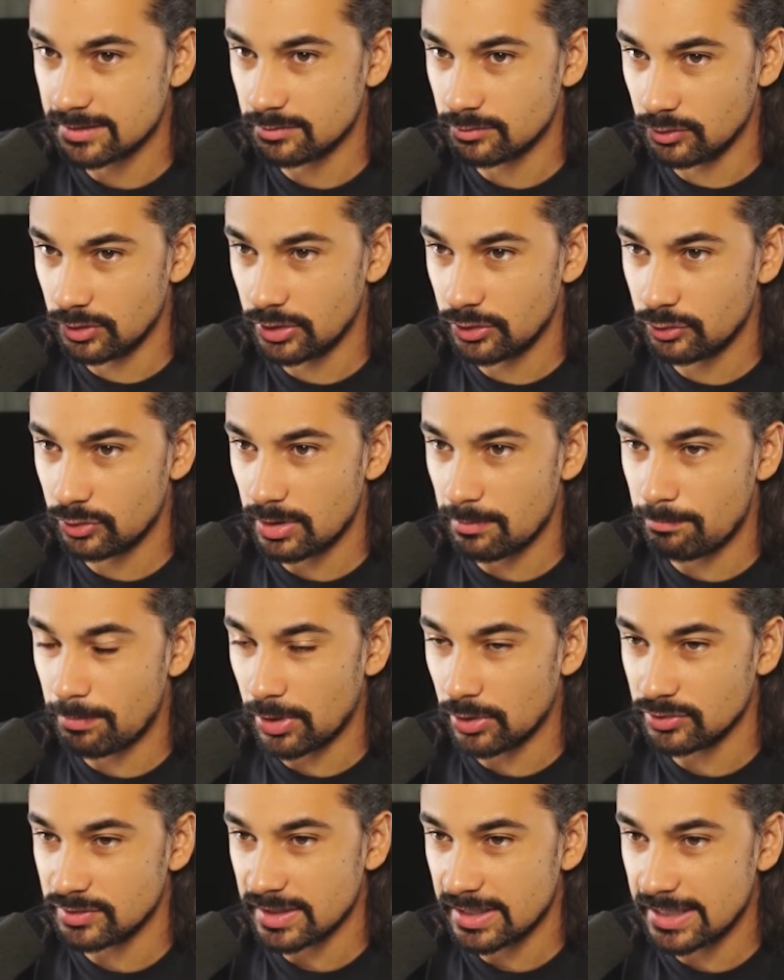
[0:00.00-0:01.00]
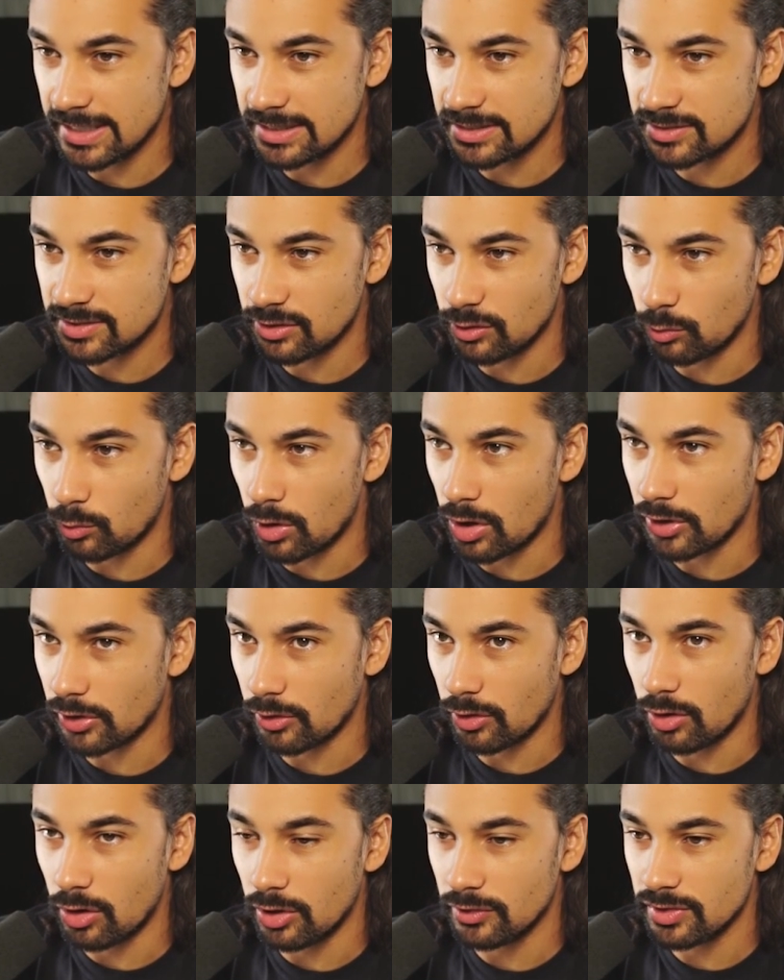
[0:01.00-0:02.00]
literally built into the
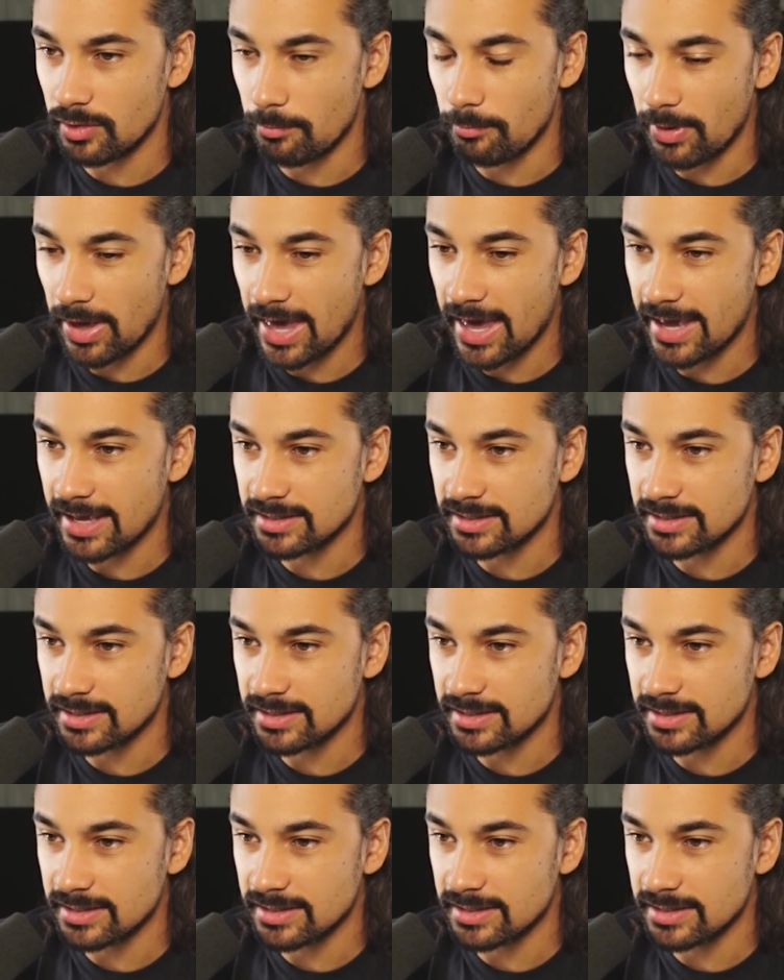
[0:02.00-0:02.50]
water on the bay